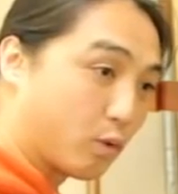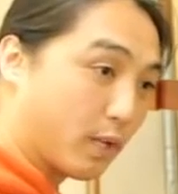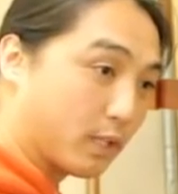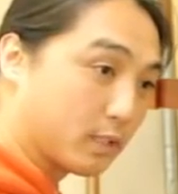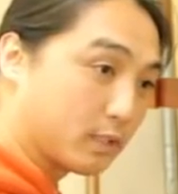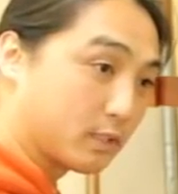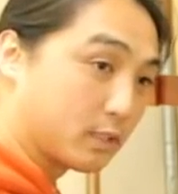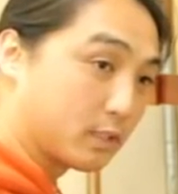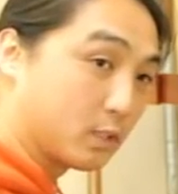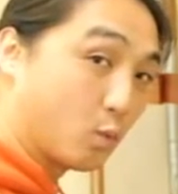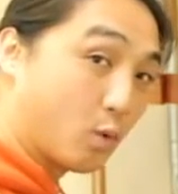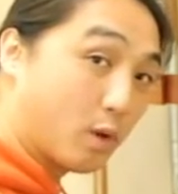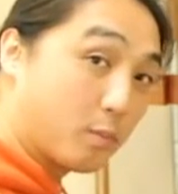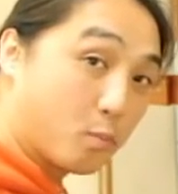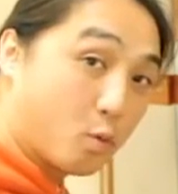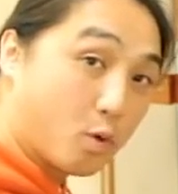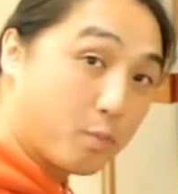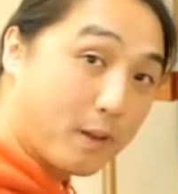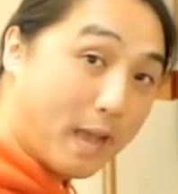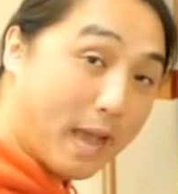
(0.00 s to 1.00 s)
wrist. Do you
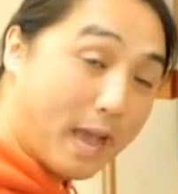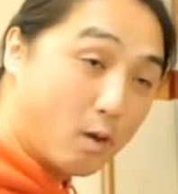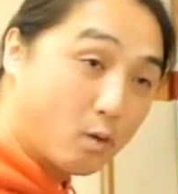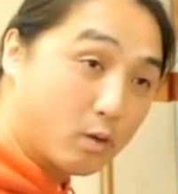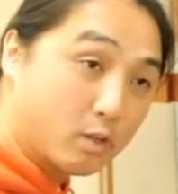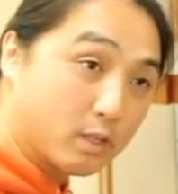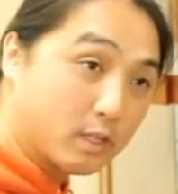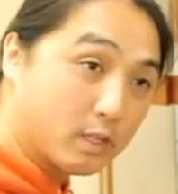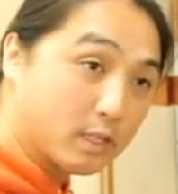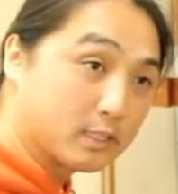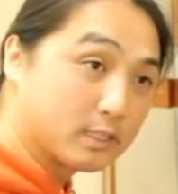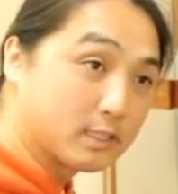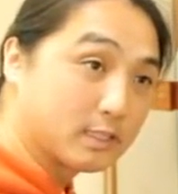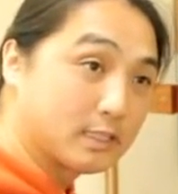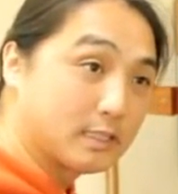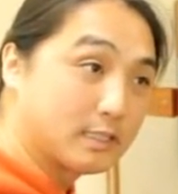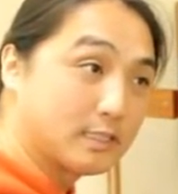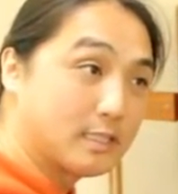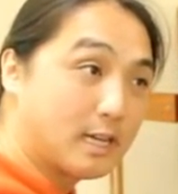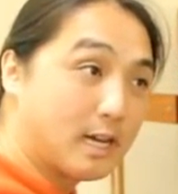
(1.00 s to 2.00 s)
want more power?
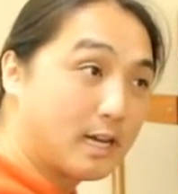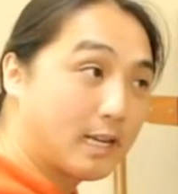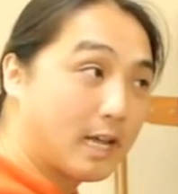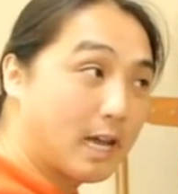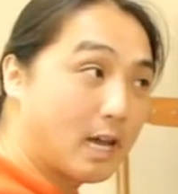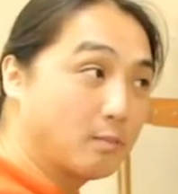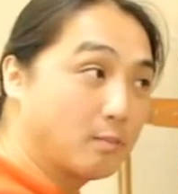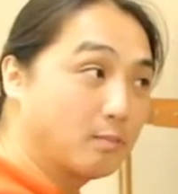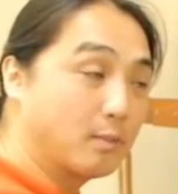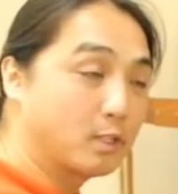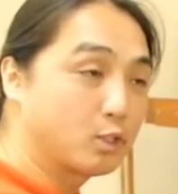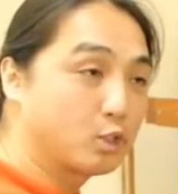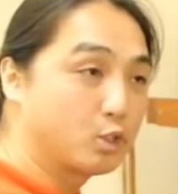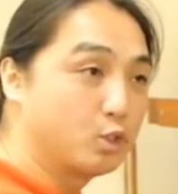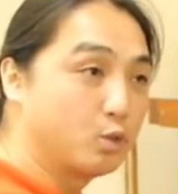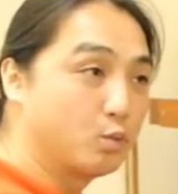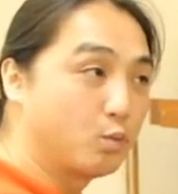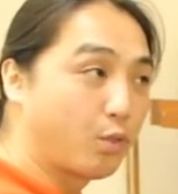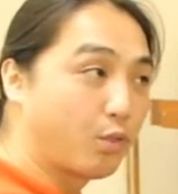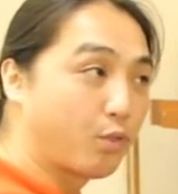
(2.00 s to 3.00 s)
It's not how
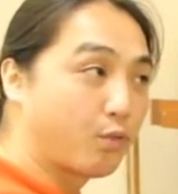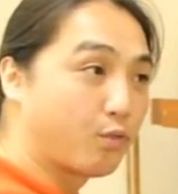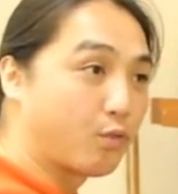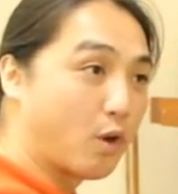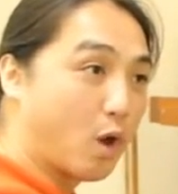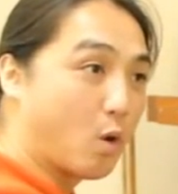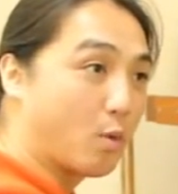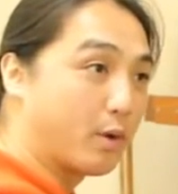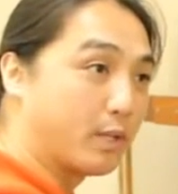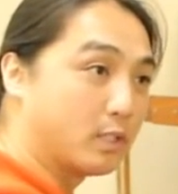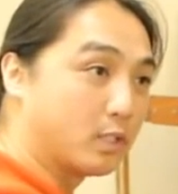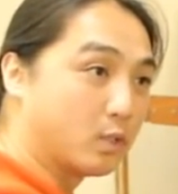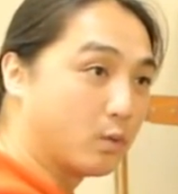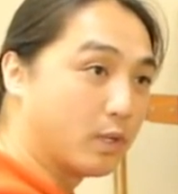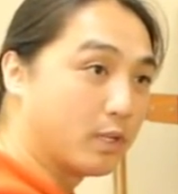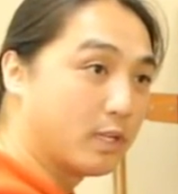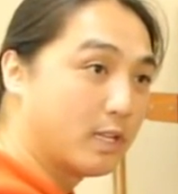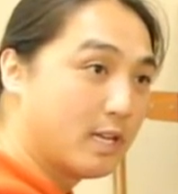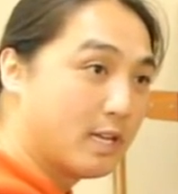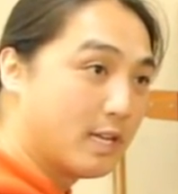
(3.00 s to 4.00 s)
much you throw into
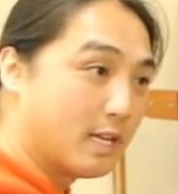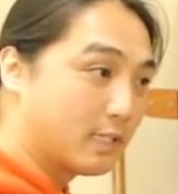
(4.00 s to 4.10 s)
it.